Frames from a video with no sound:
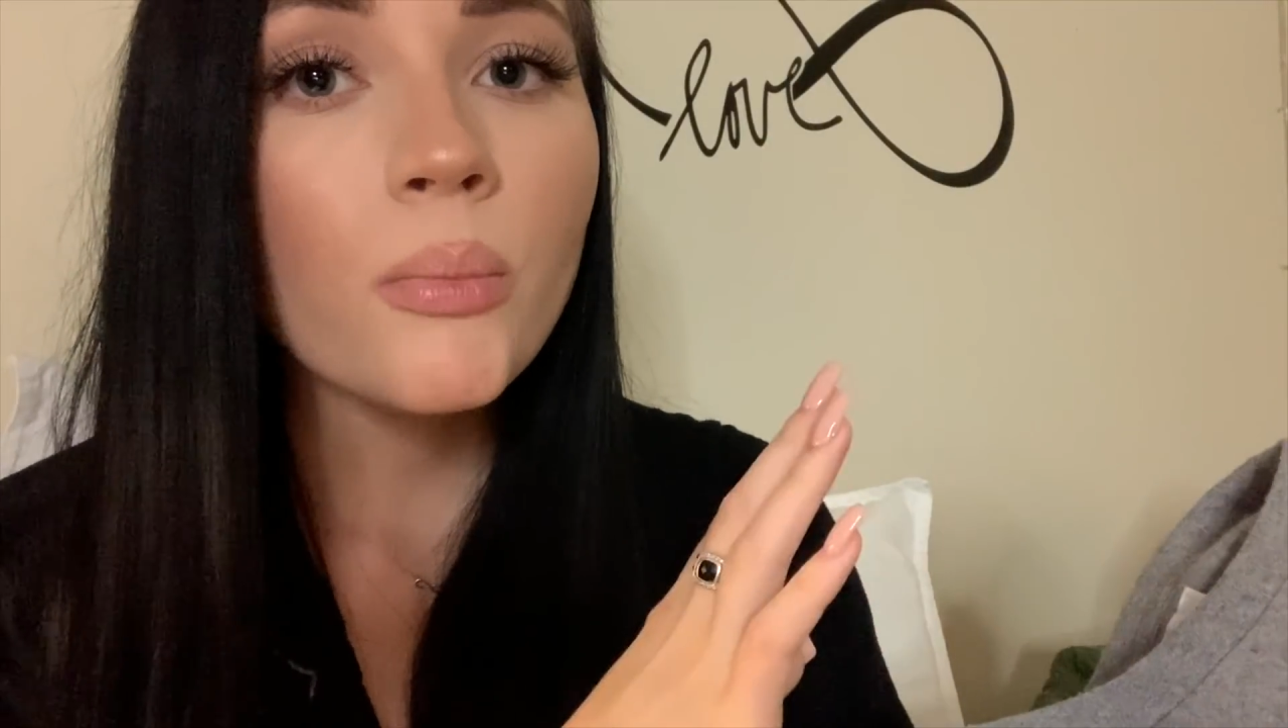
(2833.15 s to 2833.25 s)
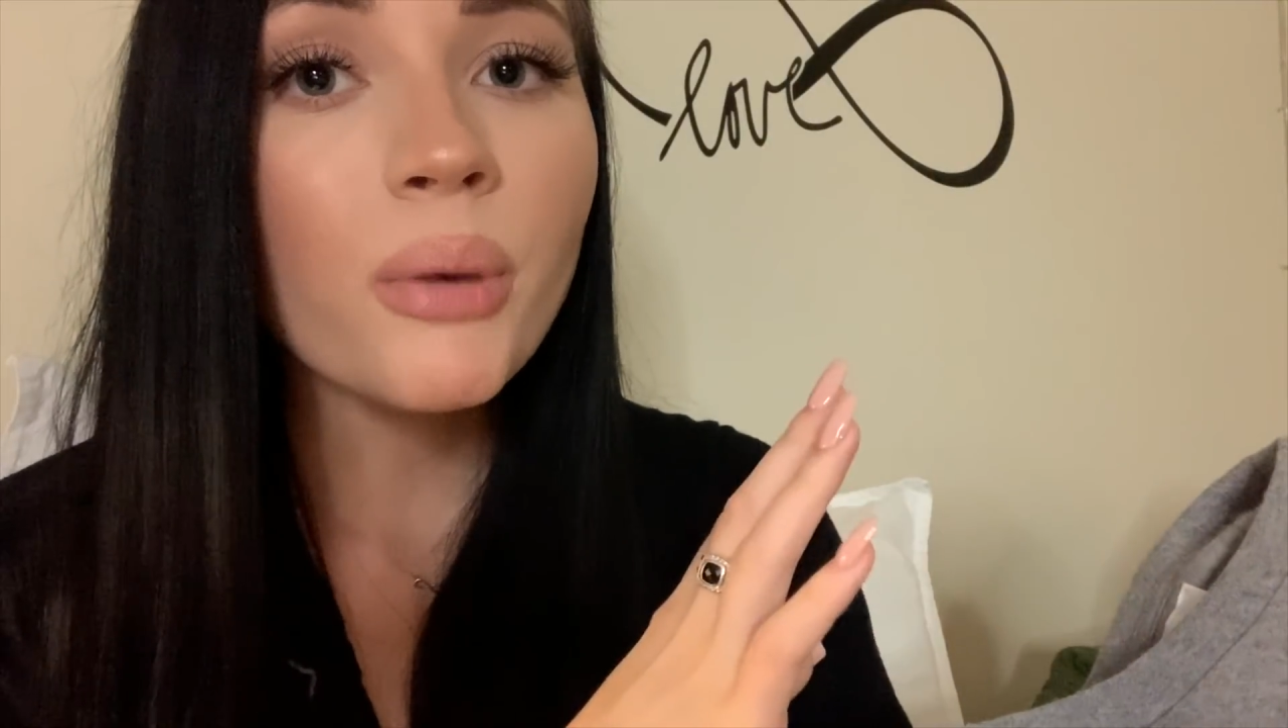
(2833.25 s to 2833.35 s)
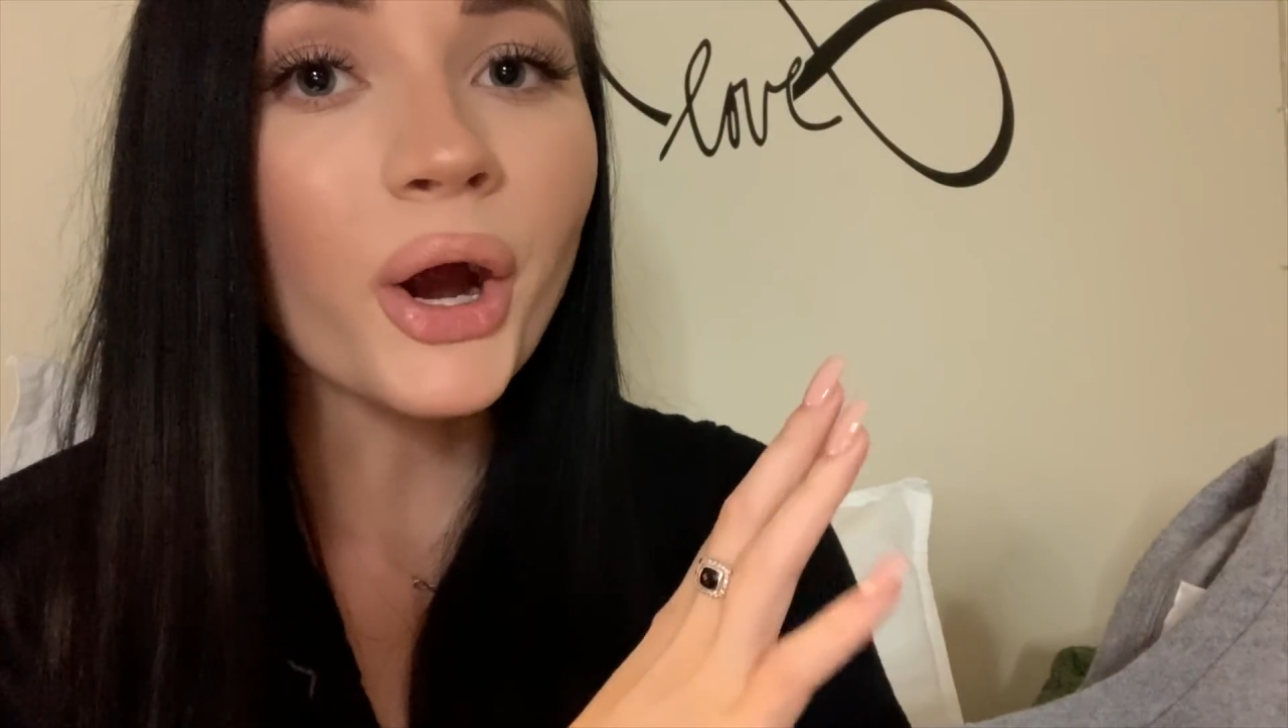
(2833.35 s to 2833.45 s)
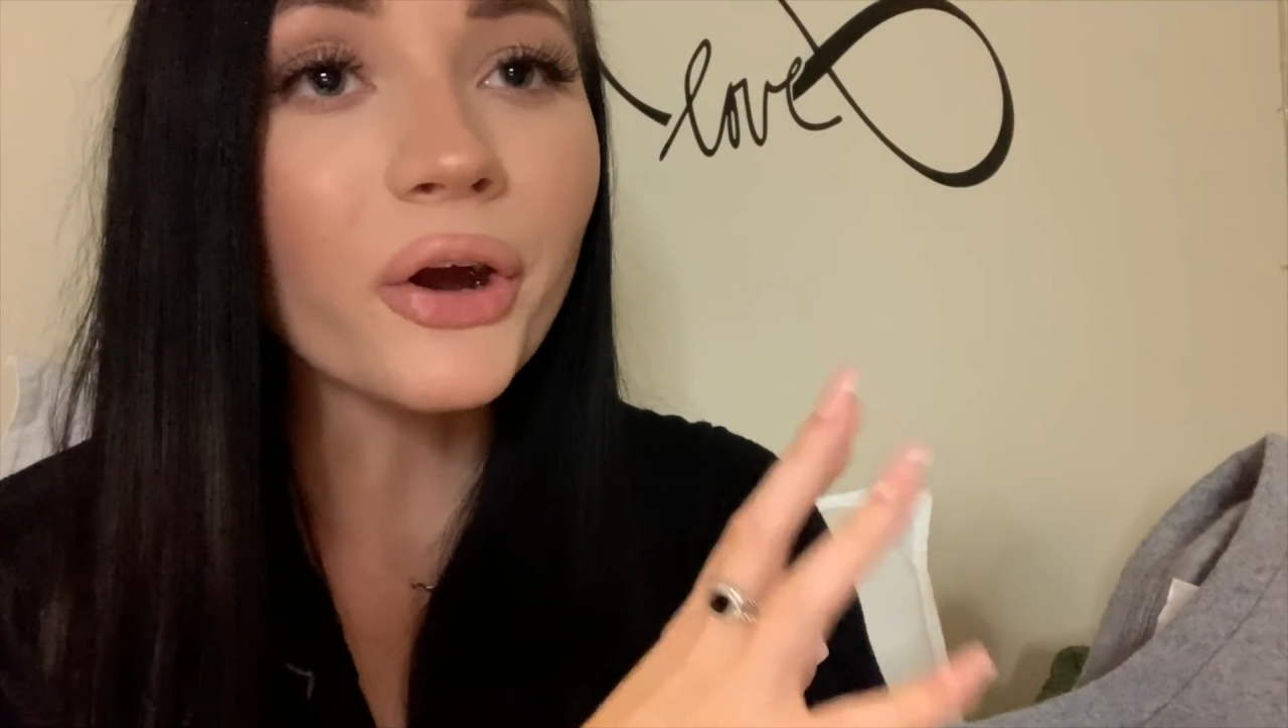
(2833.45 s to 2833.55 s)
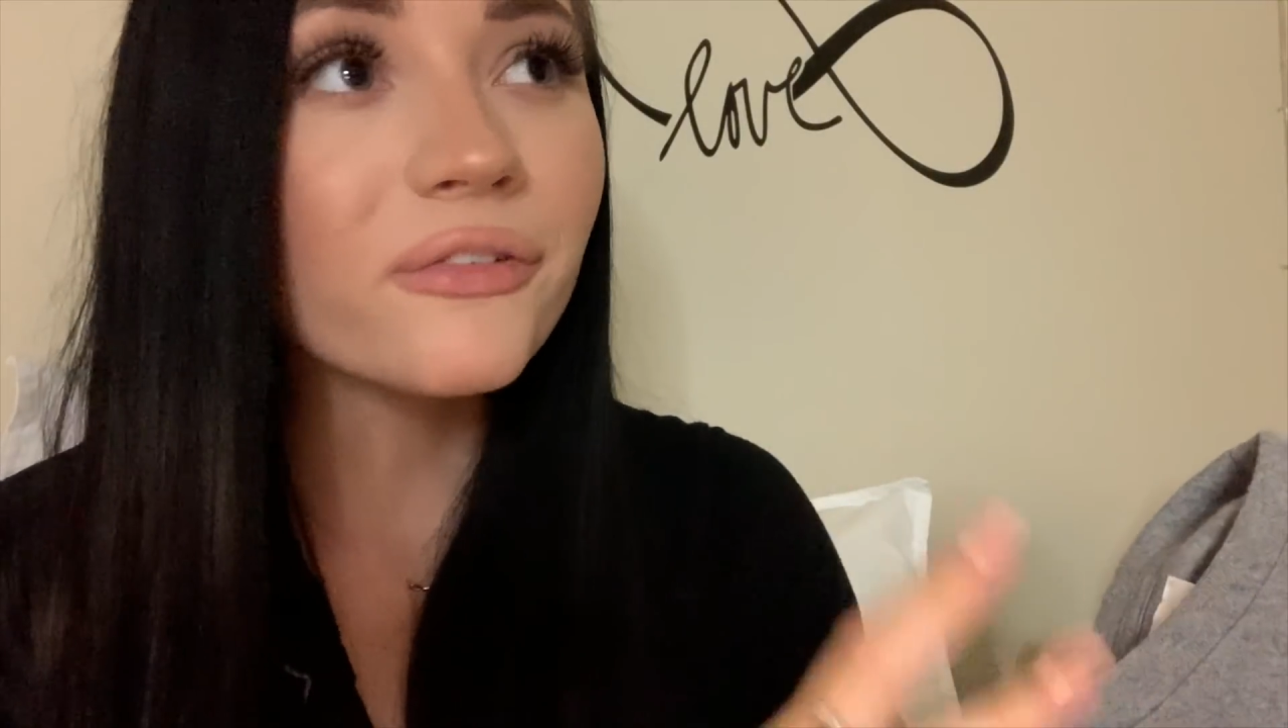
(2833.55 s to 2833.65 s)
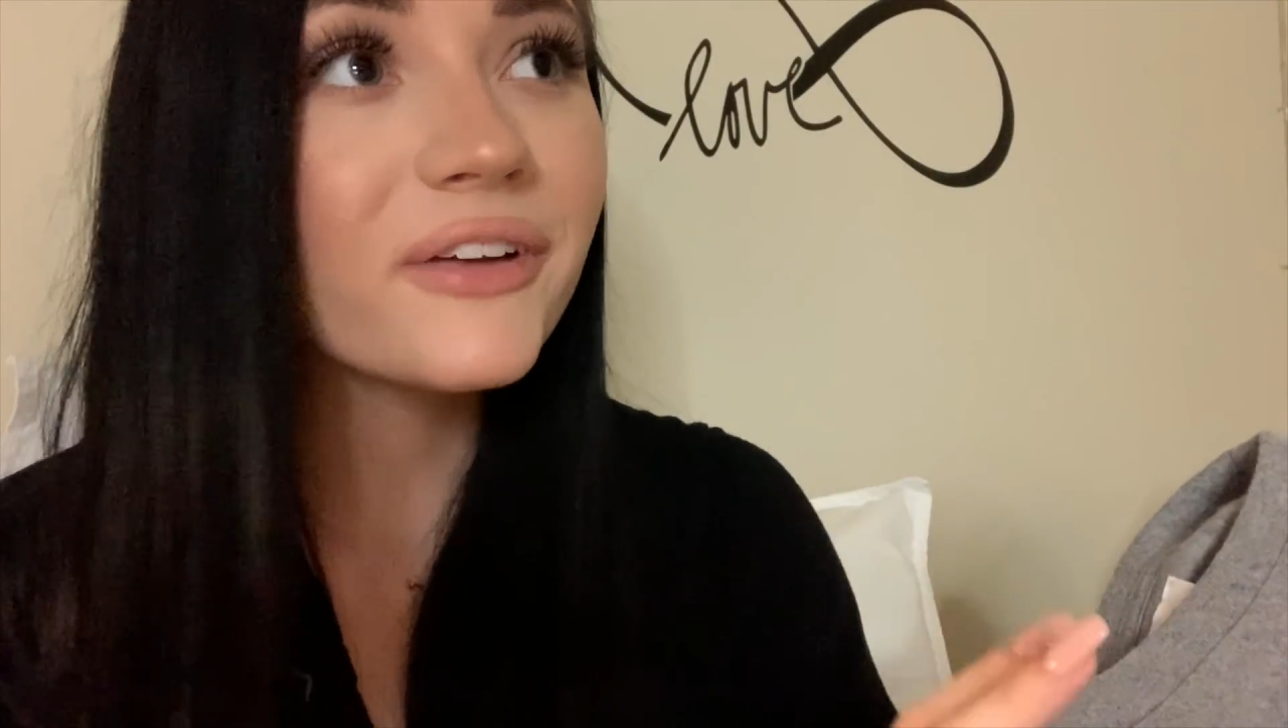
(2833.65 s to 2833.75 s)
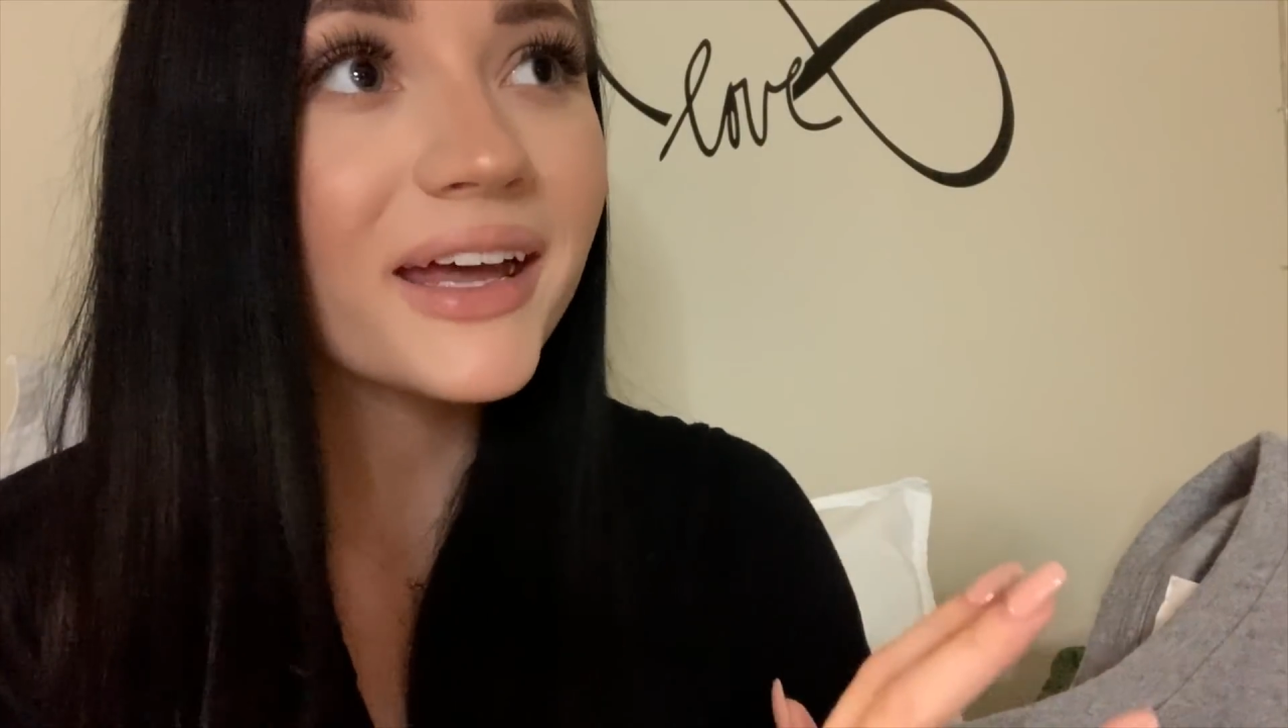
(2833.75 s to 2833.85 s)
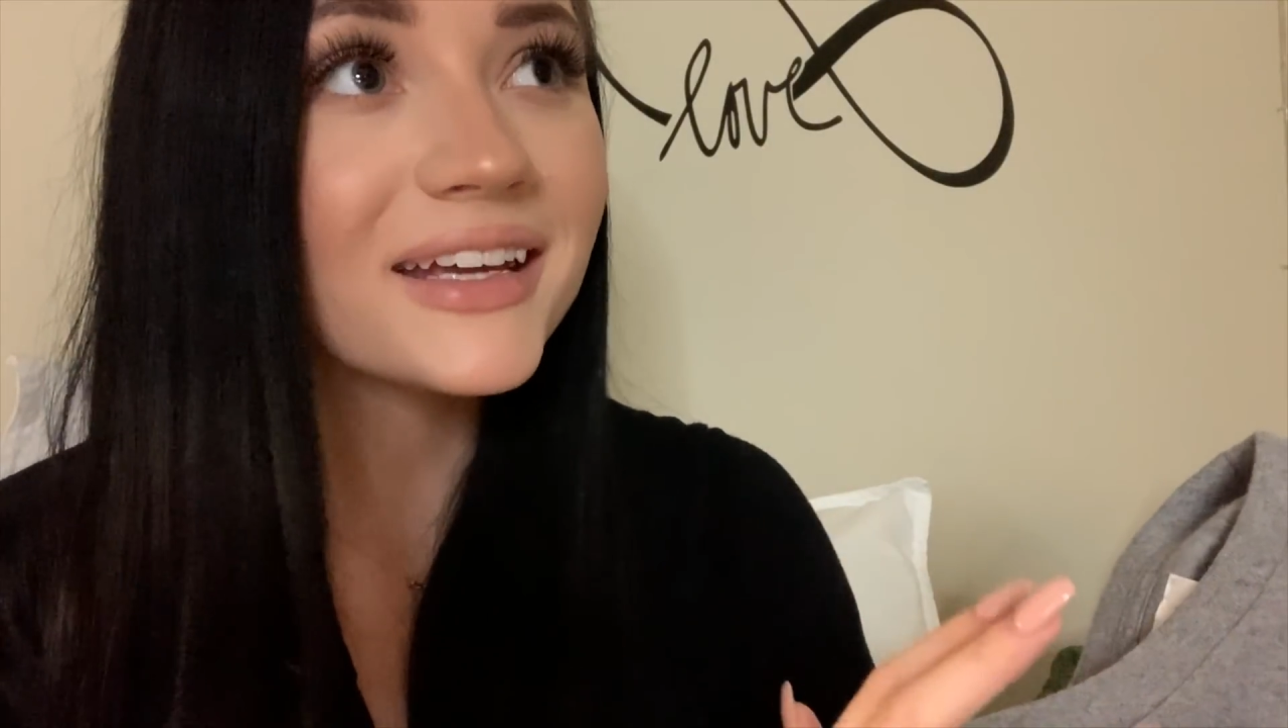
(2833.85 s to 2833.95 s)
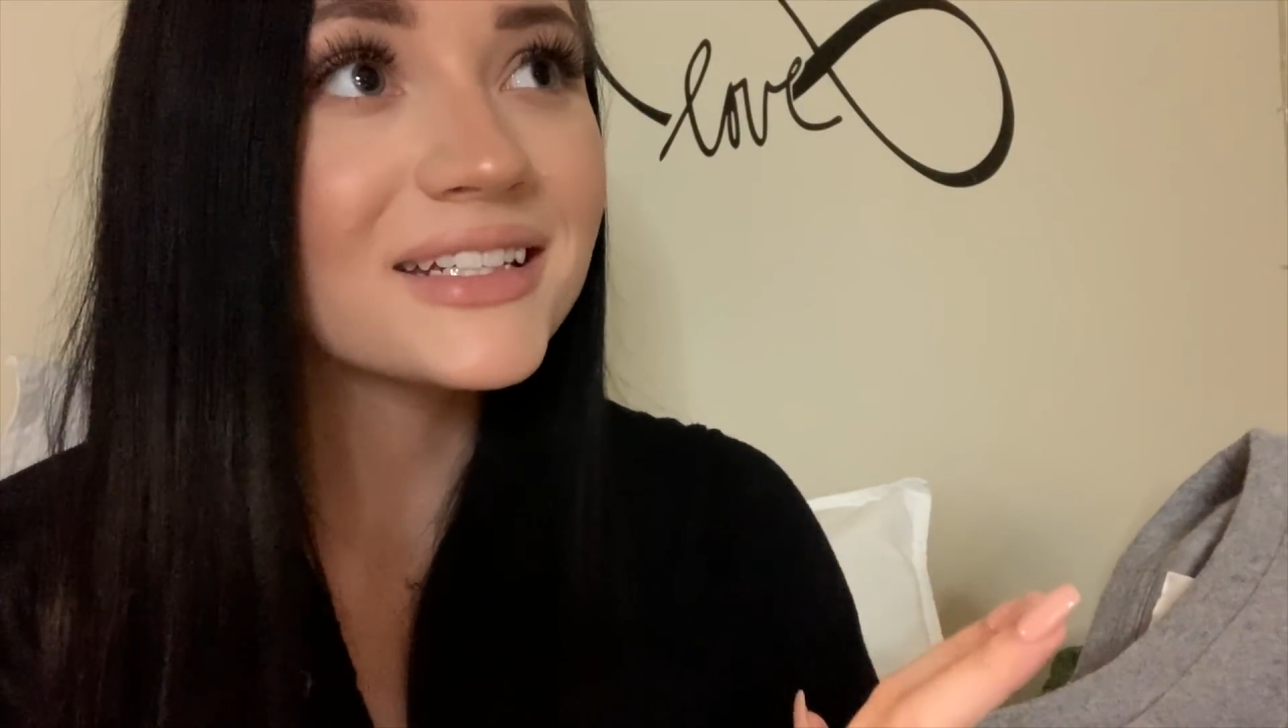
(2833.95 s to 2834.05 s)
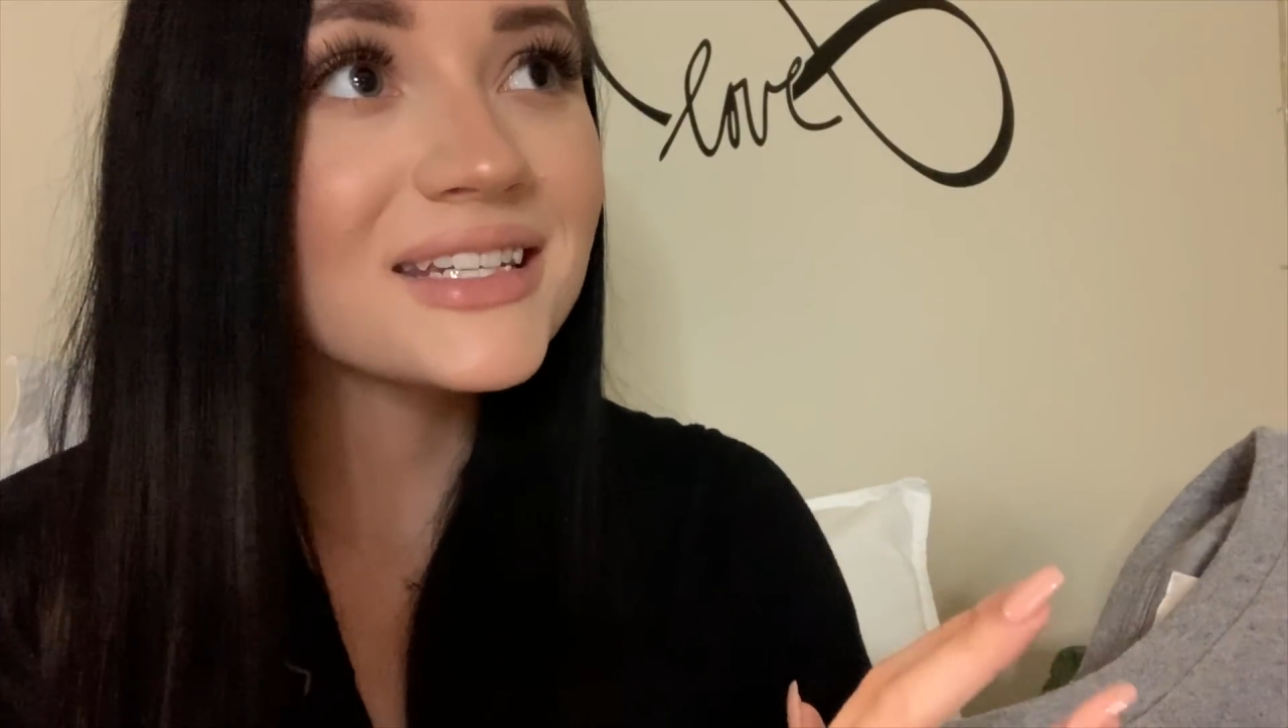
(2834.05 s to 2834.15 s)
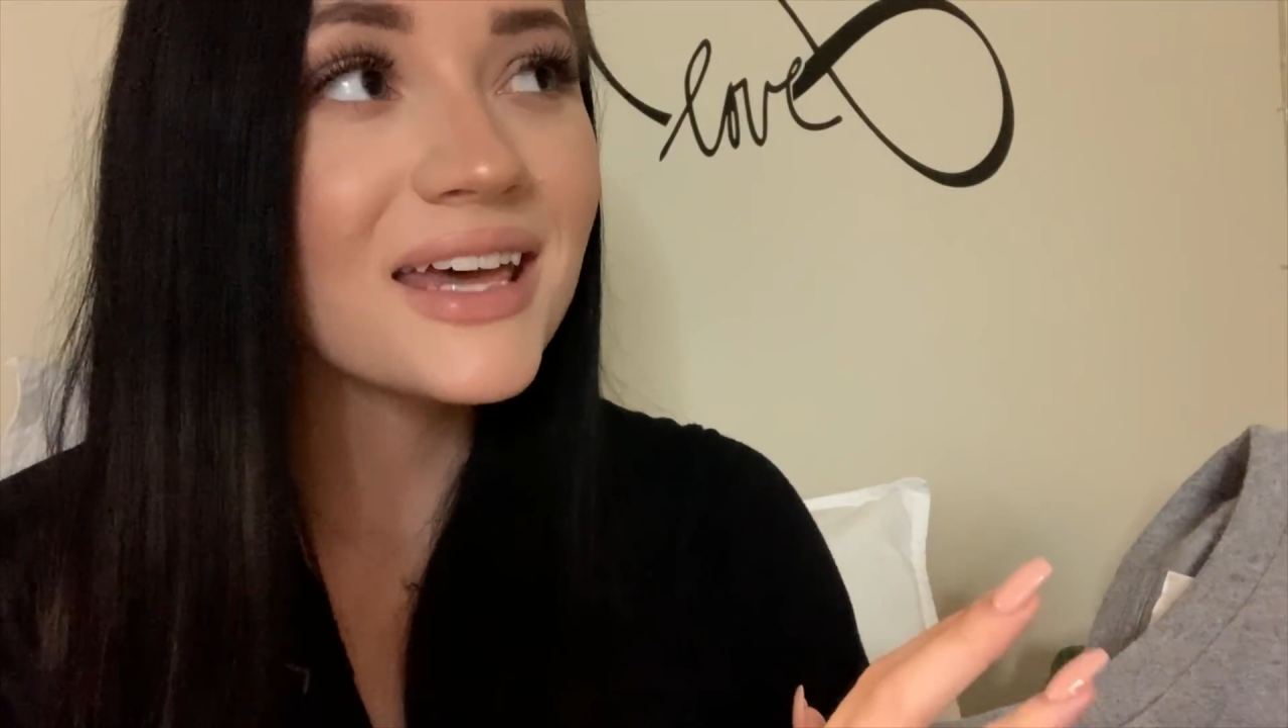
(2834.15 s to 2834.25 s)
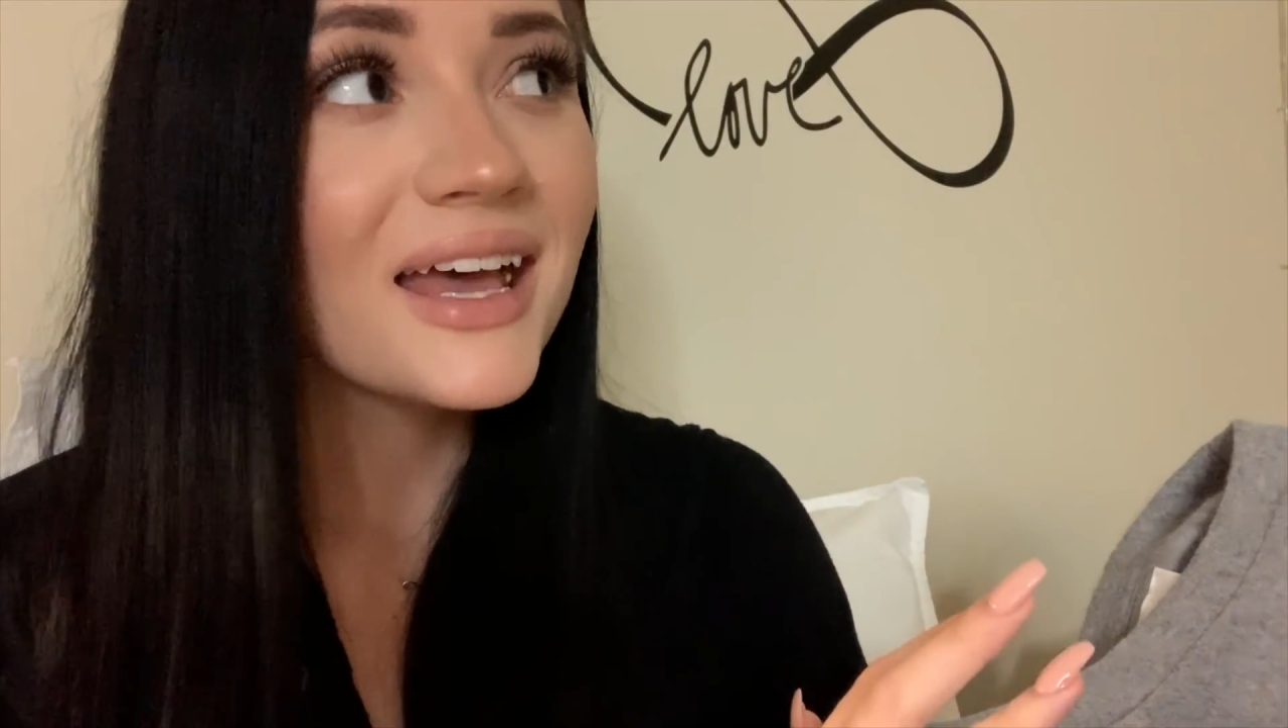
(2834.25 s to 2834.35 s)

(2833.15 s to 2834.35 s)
perfect.